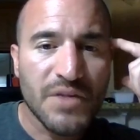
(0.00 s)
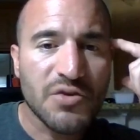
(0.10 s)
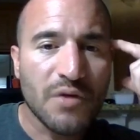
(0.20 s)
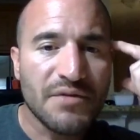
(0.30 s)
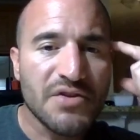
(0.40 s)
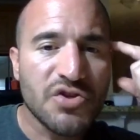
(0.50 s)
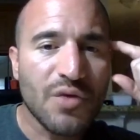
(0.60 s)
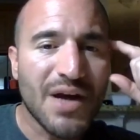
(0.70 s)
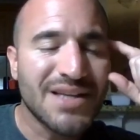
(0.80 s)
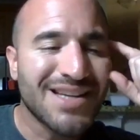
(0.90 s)
Yeah, 12 days,
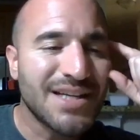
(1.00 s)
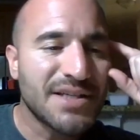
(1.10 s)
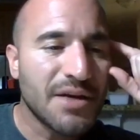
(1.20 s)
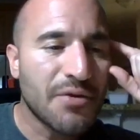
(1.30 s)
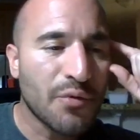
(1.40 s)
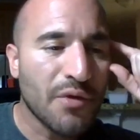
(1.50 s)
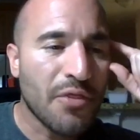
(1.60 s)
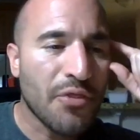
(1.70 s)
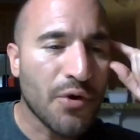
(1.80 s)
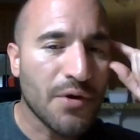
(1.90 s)
July 19th through
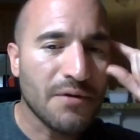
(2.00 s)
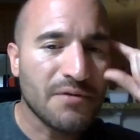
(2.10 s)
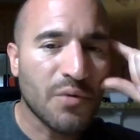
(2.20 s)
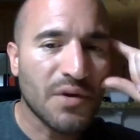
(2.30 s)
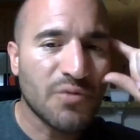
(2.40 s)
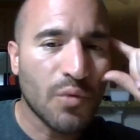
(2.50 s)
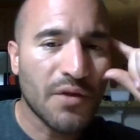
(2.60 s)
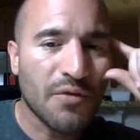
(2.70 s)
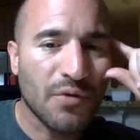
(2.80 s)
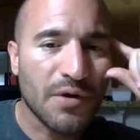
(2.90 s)
the 30th,
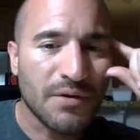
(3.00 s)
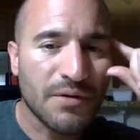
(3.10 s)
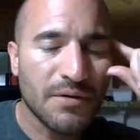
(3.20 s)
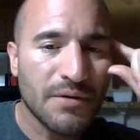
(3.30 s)
2023. Yeah.